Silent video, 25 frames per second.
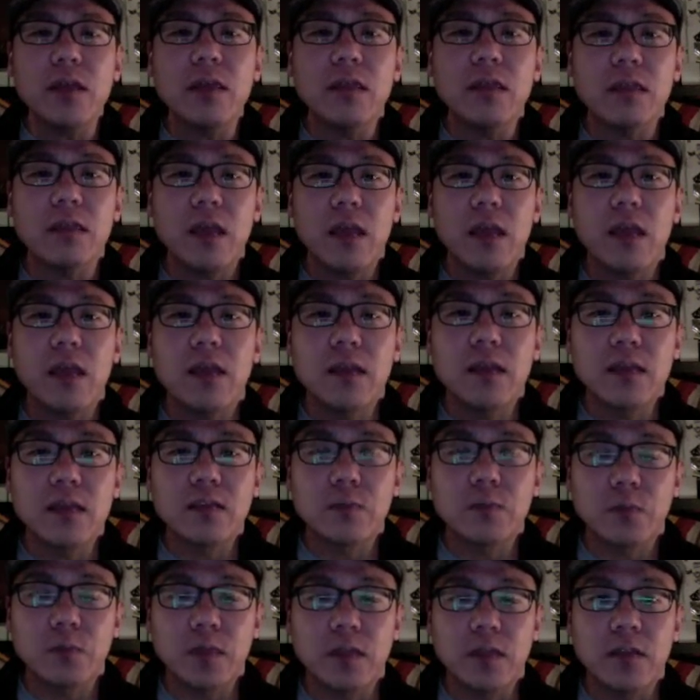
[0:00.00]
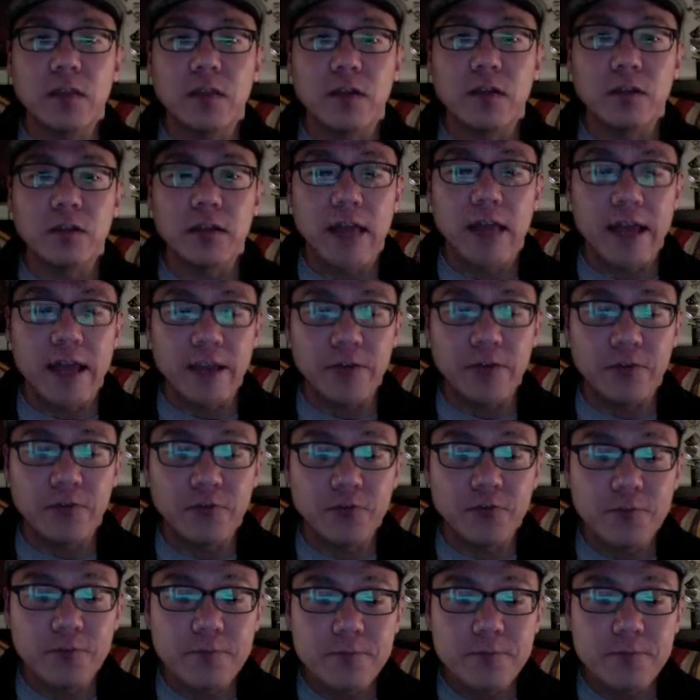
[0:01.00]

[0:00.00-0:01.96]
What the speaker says: thing that's within their life.